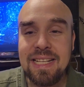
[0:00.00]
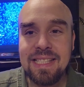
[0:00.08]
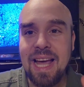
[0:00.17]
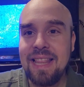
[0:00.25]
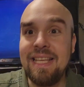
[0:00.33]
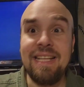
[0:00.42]
and
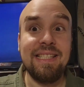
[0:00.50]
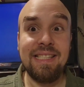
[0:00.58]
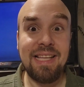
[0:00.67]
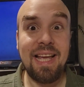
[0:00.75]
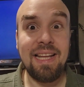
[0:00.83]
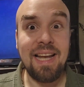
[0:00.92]
he's got the
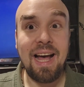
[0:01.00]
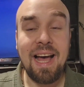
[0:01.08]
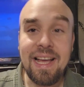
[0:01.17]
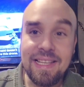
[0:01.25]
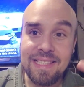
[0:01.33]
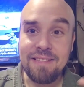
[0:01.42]
insane
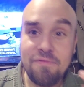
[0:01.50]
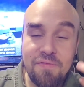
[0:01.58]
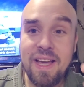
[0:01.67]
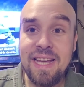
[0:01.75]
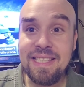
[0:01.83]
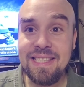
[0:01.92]
eyes and
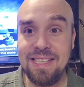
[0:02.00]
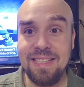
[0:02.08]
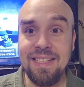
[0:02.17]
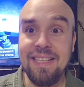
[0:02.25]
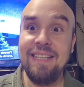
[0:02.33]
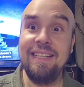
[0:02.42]
face
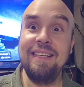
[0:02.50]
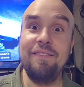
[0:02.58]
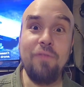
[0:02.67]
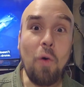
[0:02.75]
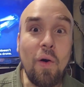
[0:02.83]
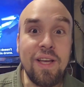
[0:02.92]
and
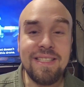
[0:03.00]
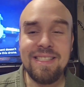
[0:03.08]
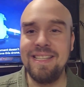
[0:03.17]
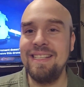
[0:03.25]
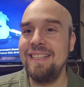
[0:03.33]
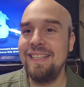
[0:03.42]

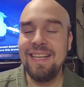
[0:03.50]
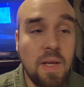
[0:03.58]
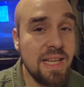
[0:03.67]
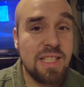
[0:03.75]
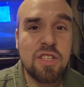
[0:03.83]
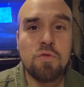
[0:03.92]
voice, and
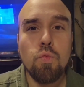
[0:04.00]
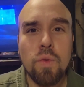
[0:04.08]
he's just